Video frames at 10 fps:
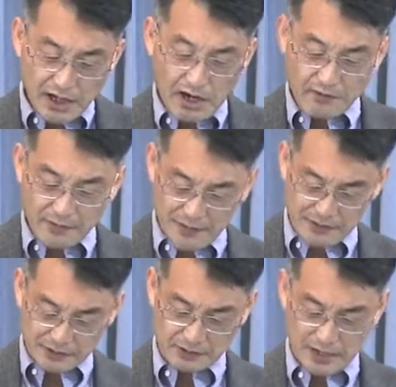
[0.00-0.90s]
of
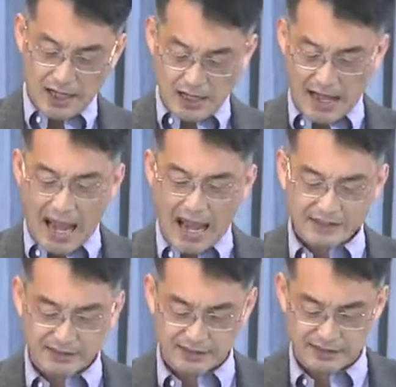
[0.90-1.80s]
his uh,
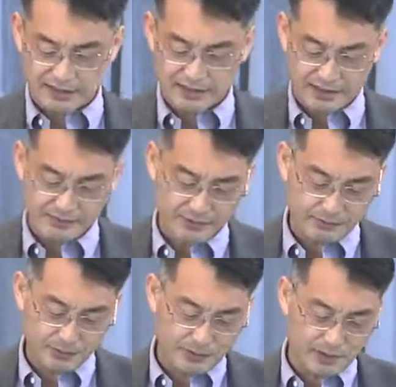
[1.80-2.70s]
accident even
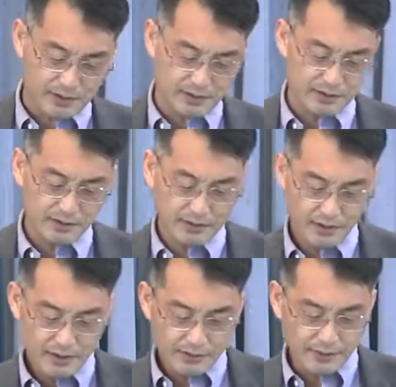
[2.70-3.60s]
more.
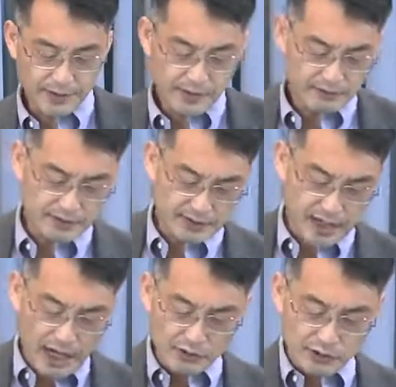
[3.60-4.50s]
For here was a
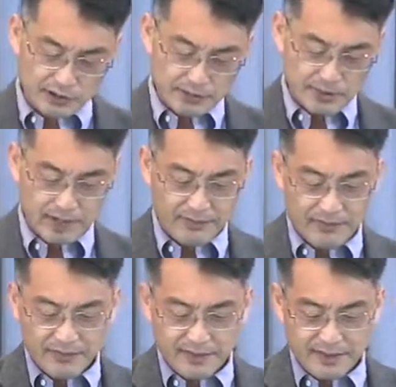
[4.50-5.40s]
guy who seemed to have
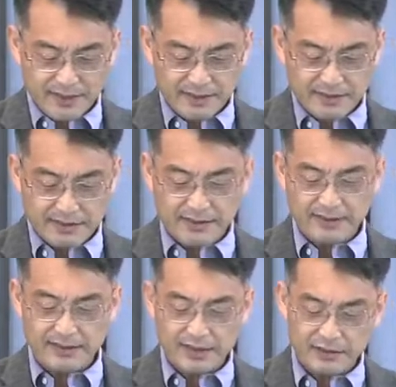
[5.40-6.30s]
everything
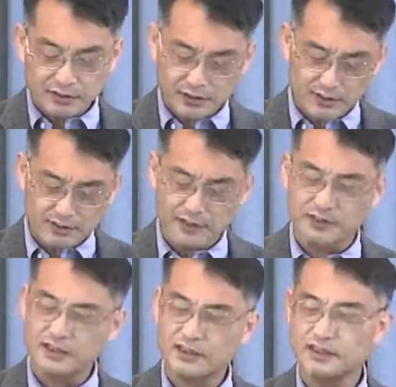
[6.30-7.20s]
it took to
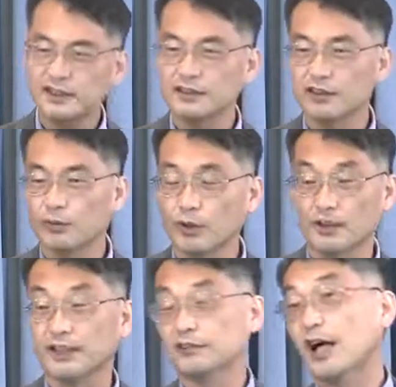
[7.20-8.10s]
succeed in the
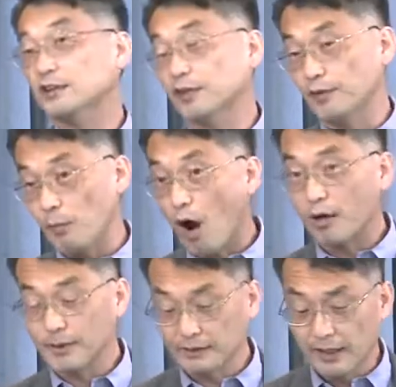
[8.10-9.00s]
world. He had graduated from
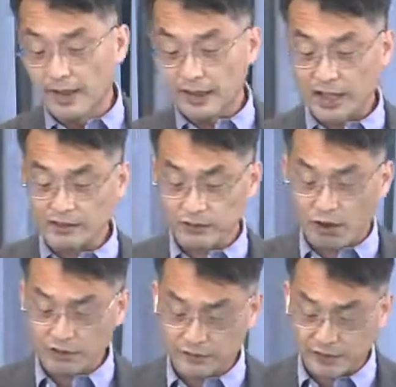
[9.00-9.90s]
Harvard, got his
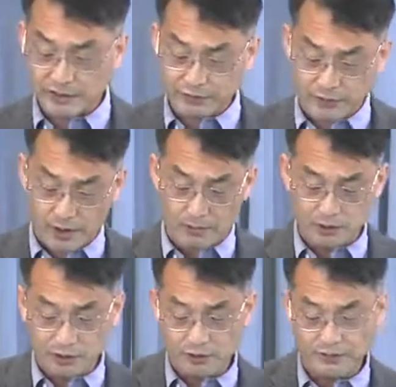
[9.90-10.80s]
law degree from
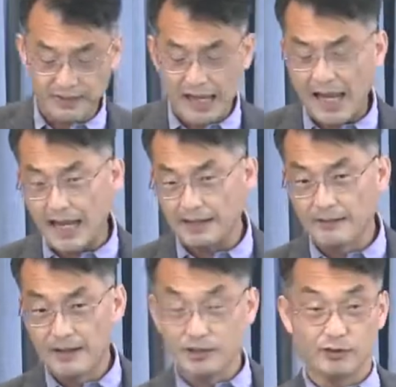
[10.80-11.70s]
UVA.
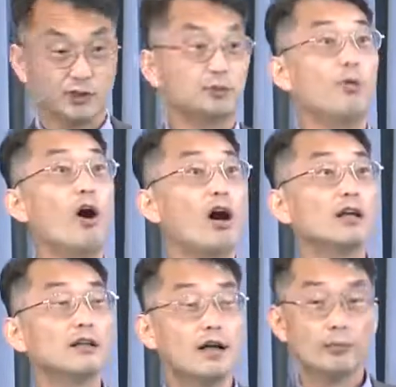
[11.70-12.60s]
He was
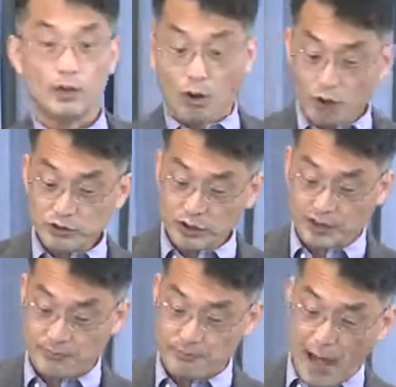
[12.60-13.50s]
smart, but also
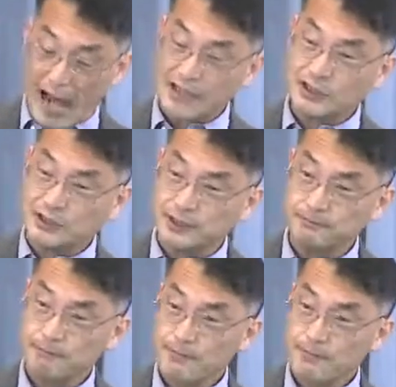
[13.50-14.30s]
compassionate.